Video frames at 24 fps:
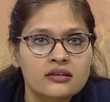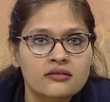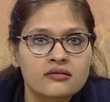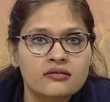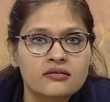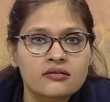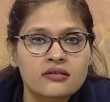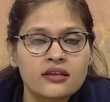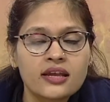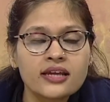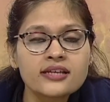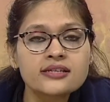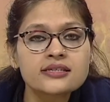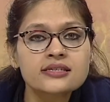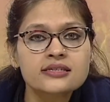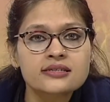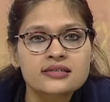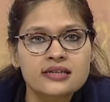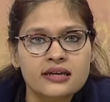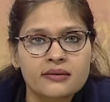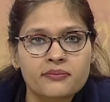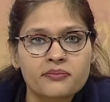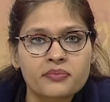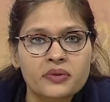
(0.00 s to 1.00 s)
Next
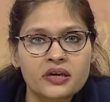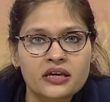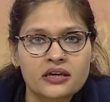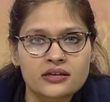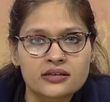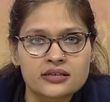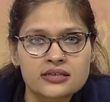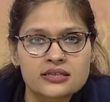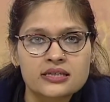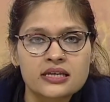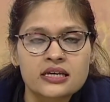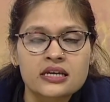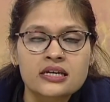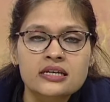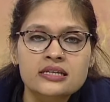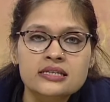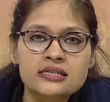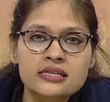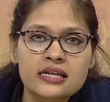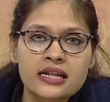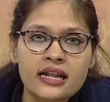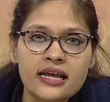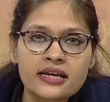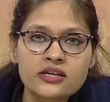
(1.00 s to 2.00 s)
step is
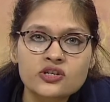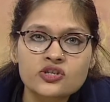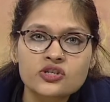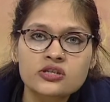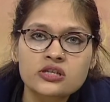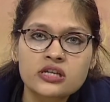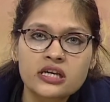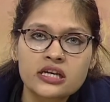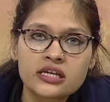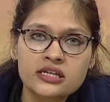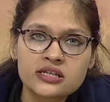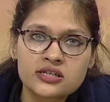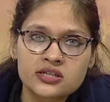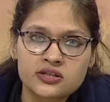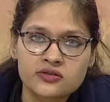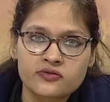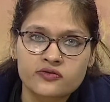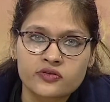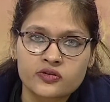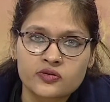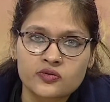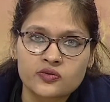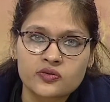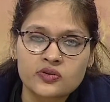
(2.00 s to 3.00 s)
selection
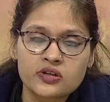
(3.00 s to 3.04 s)
interview.